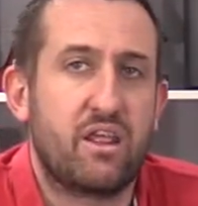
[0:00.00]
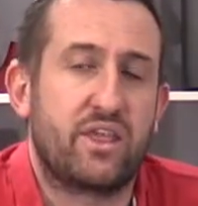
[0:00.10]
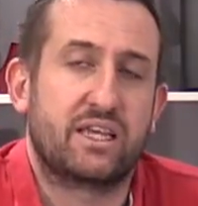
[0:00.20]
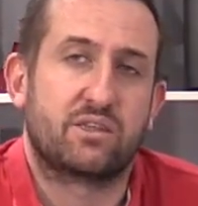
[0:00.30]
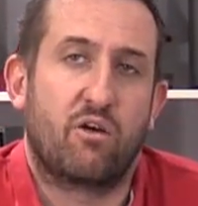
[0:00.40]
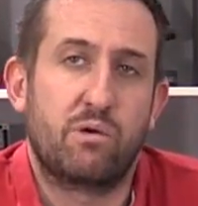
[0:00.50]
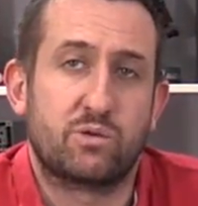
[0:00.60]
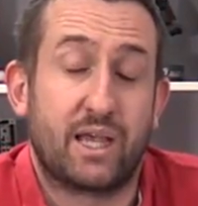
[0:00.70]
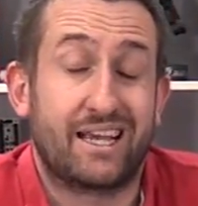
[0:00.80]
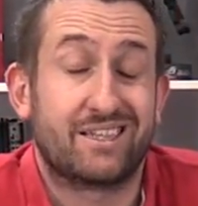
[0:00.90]
the things I will
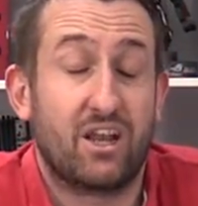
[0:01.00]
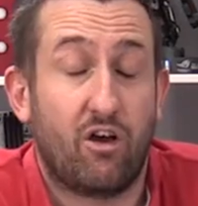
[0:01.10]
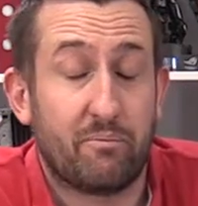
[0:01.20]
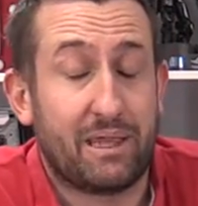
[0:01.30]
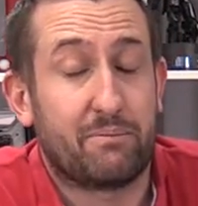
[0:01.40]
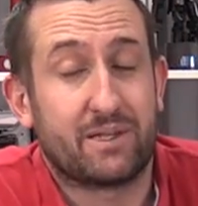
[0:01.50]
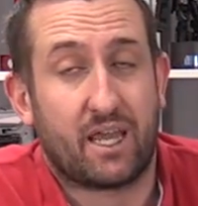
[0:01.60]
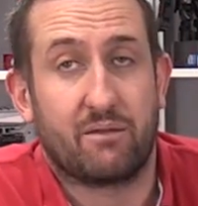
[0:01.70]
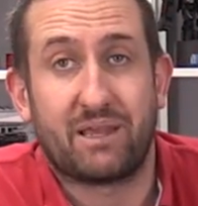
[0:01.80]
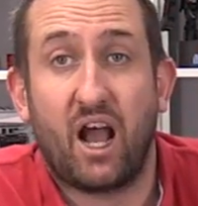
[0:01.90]
say is a lot of people are
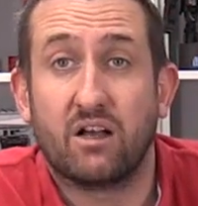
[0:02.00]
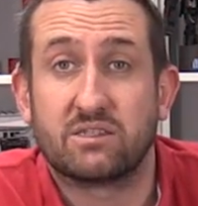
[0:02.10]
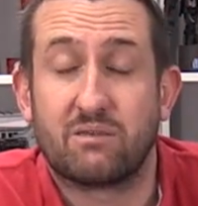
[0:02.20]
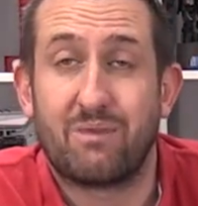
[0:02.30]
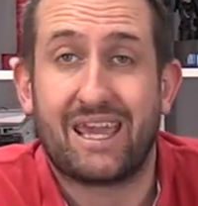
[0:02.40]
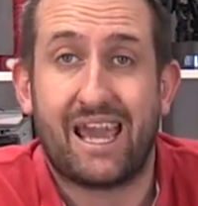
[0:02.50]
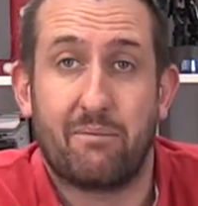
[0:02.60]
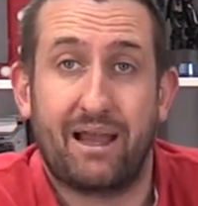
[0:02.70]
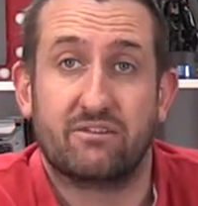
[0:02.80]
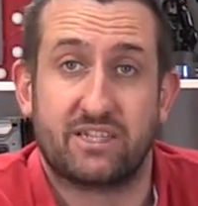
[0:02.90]
going to be asking me
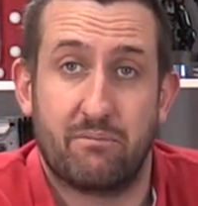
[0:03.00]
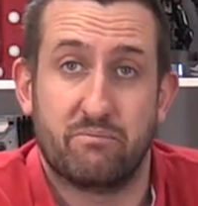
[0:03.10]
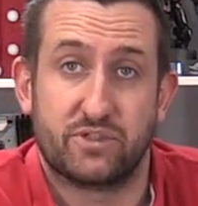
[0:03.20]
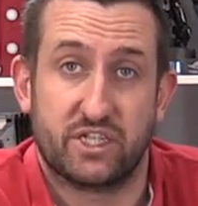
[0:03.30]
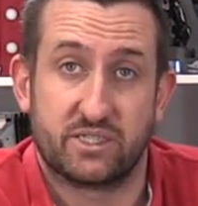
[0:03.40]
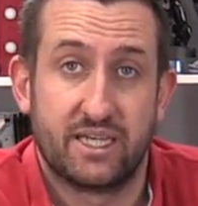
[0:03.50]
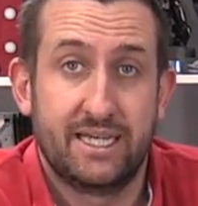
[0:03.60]
about temperatures.